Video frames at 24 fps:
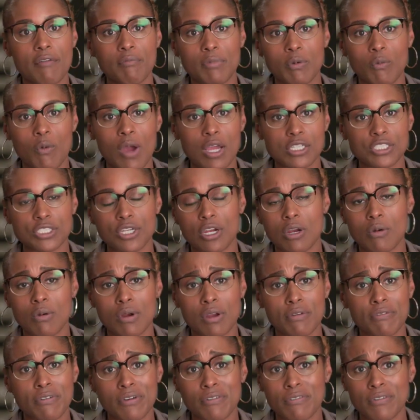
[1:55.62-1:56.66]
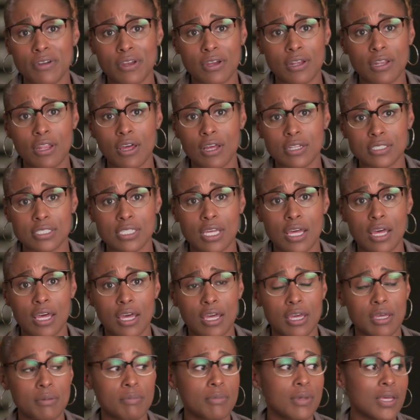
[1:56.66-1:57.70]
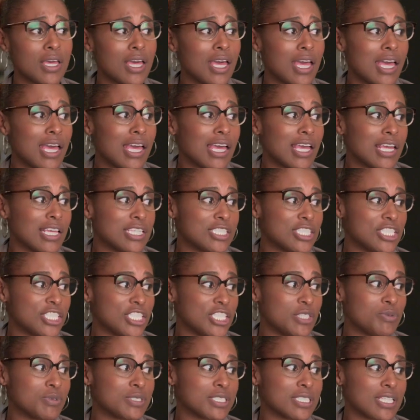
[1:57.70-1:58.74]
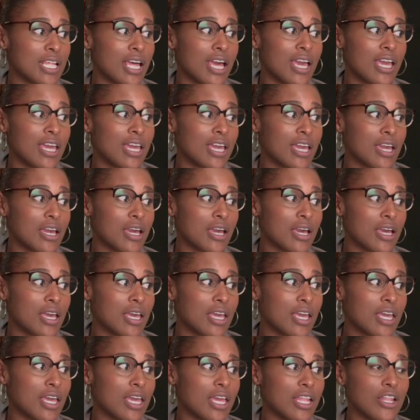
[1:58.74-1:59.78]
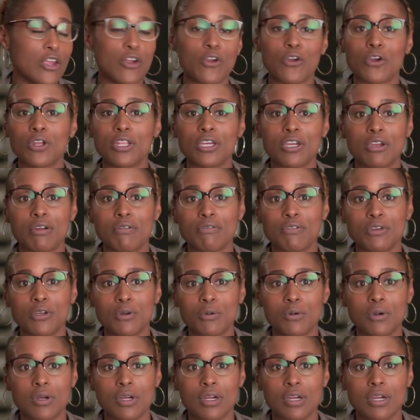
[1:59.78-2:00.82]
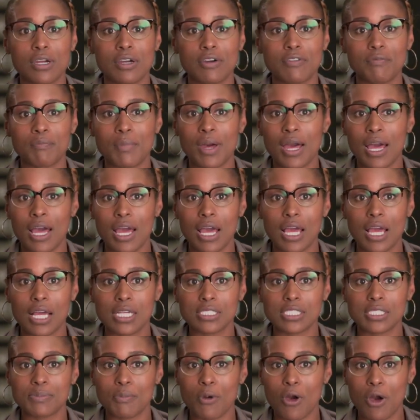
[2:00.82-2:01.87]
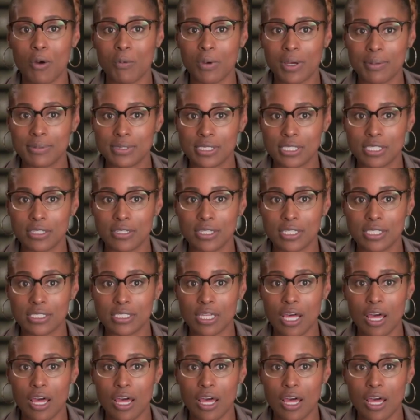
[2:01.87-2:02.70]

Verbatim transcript: I've been watching her work for a very long time. She was like an earlier viewer of my small web series,